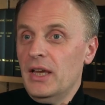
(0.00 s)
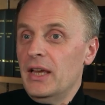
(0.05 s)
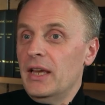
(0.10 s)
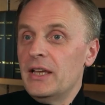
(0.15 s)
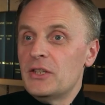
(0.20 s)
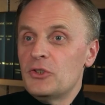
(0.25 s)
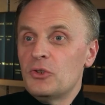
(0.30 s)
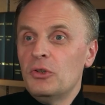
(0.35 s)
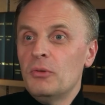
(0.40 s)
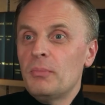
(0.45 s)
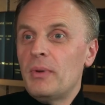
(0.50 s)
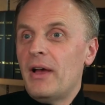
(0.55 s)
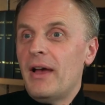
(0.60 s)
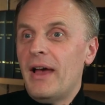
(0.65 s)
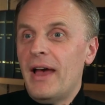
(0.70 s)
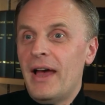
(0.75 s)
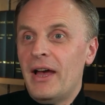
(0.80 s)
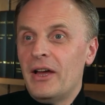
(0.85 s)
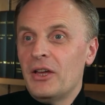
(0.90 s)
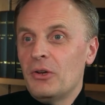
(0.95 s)
It's all about
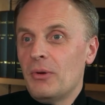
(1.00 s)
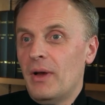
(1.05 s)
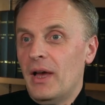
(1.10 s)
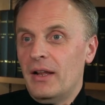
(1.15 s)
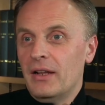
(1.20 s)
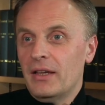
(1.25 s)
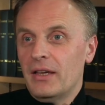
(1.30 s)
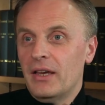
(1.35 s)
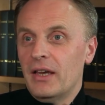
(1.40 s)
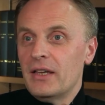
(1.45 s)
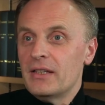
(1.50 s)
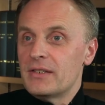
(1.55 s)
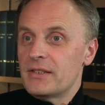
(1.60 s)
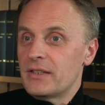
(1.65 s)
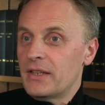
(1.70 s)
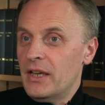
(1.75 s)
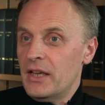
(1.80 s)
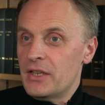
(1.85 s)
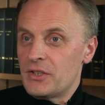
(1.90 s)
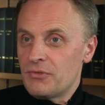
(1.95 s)
how you allocate
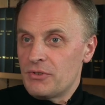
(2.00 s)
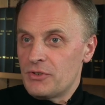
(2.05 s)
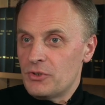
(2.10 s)
scarce